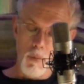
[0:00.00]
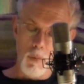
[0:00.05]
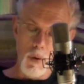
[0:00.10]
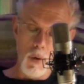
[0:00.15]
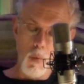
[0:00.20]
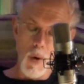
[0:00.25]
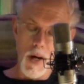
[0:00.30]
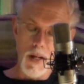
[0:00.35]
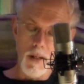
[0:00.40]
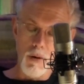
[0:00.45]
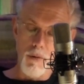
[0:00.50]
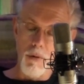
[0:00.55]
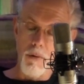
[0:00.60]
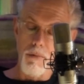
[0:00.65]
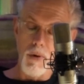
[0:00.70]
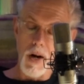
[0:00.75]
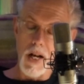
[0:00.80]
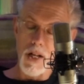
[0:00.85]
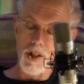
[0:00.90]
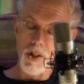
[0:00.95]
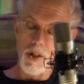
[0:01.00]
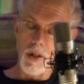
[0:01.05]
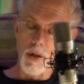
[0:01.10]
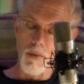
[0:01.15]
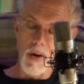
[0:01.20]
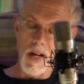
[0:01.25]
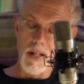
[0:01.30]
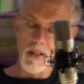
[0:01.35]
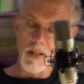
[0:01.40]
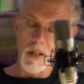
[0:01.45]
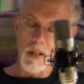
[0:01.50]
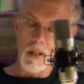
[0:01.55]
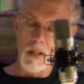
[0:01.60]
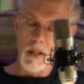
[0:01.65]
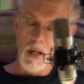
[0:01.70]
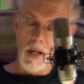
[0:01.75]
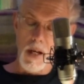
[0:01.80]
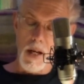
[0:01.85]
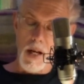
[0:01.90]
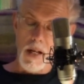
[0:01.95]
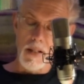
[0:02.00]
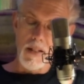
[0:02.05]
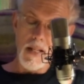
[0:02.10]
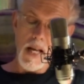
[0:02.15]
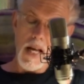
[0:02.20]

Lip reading: we went and refreshed and rested, and